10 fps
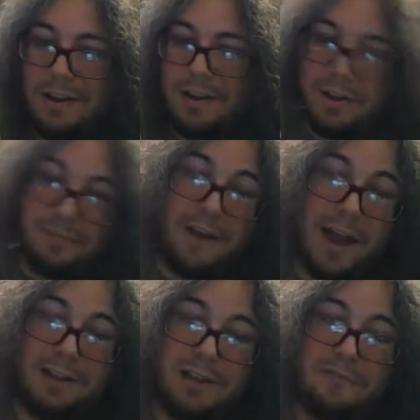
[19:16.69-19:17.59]
could
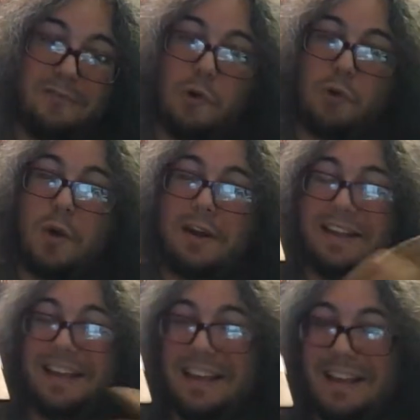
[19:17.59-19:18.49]
finally afford one
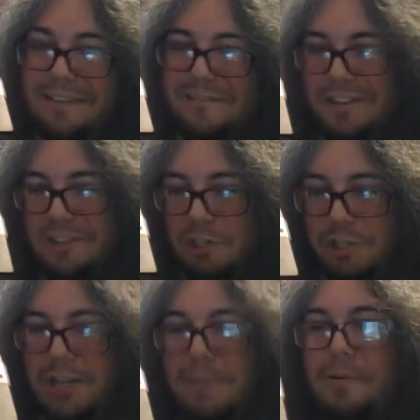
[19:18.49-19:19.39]
even
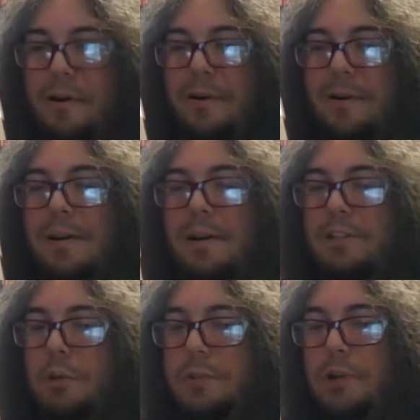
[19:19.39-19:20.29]
cheaper.
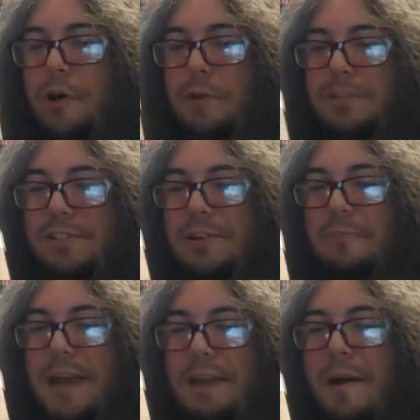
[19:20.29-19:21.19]
So Atari would still
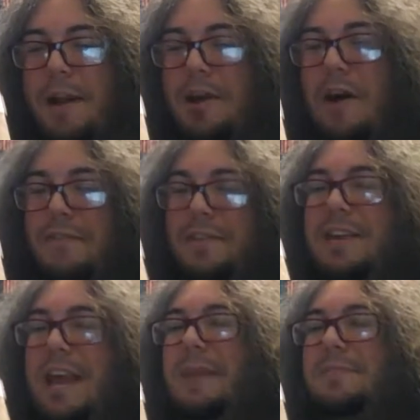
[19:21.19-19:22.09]
make money off of the
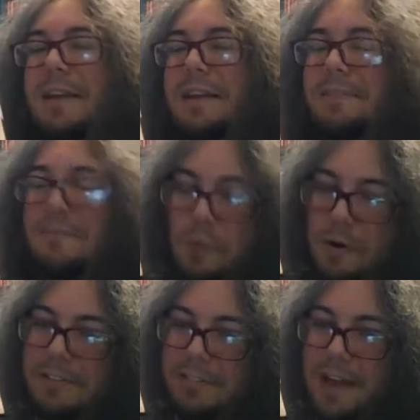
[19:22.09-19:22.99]
games that
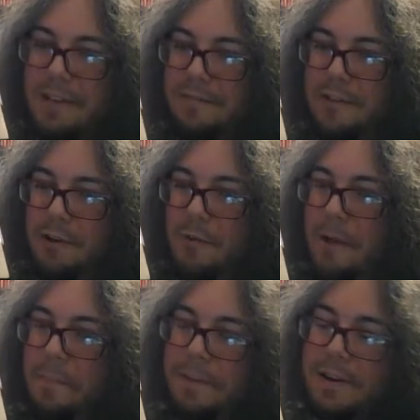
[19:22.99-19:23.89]
weren't selling very
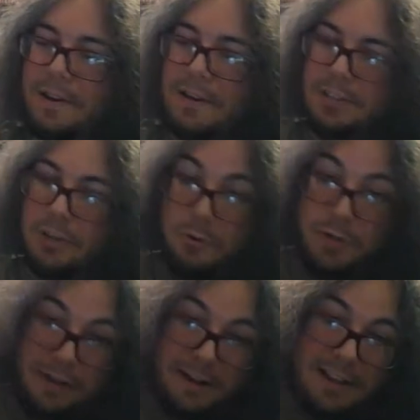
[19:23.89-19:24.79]
well. So
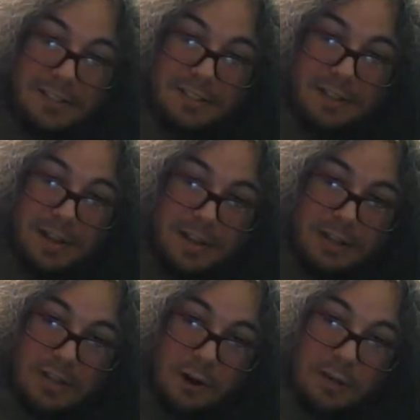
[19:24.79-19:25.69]
there it is, the
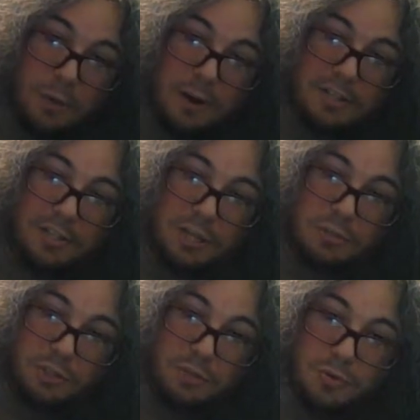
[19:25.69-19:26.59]
Atari
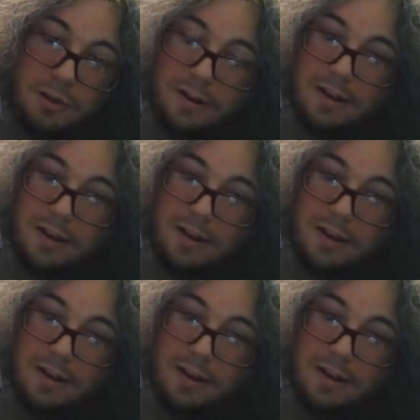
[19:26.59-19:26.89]
2600 Junior.